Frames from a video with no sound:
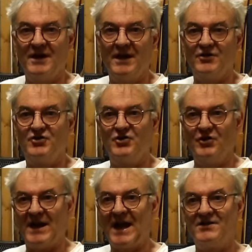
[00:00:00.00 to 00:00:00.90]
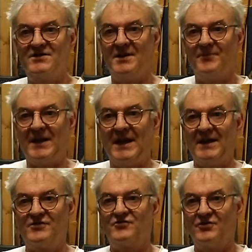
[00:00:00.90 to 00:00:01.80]
a shoot, add something
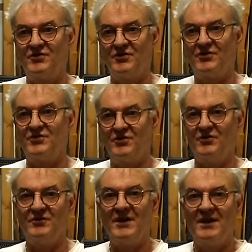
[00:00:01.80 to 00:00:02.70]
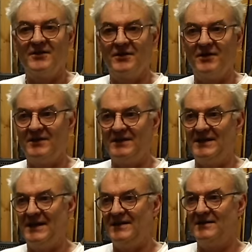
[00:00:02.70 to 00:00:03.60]
extra to the shoot that
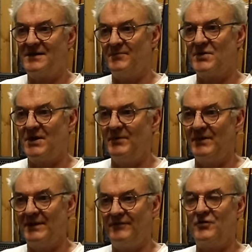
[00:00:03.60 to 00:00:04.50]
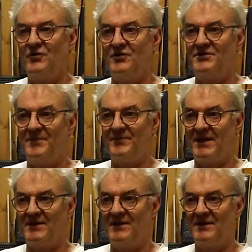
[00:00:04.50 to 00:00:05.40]
needed some type of lift or
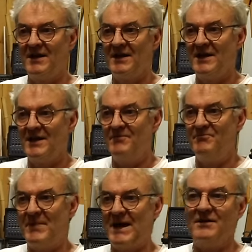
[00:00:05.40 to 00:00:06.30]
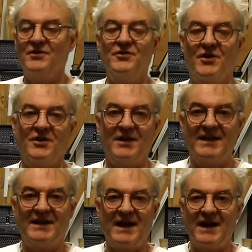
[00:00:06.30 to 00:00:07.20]
something that made it not
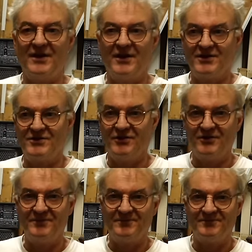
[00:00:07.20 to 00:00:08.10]
like an AI shoot.